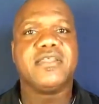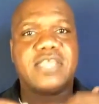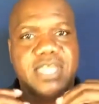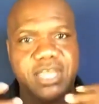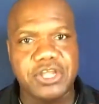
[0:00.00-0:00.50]

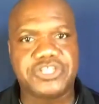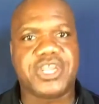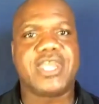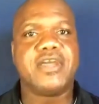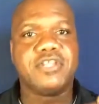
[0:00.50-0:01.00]
the
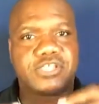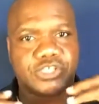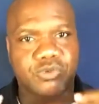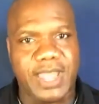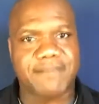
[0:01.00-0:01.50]
energy, the
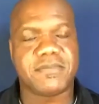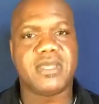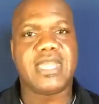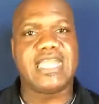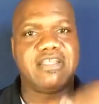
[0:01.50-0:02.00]

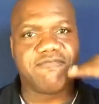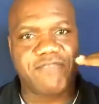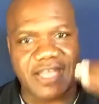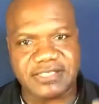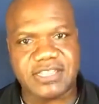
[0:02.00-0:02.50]
sweat, and
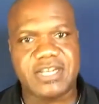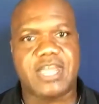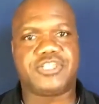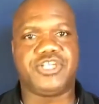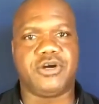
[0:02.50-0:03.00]
invest in
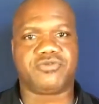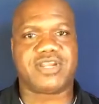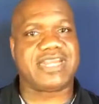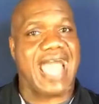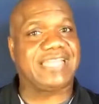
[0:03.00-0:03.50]
their
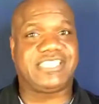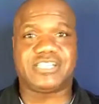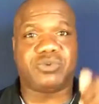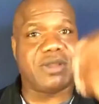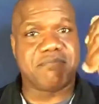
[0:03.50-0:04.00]
children, not
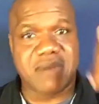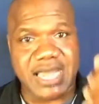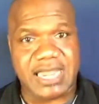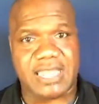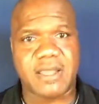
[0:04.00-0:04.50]
just with
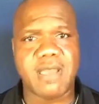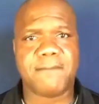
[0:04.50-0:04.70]
money,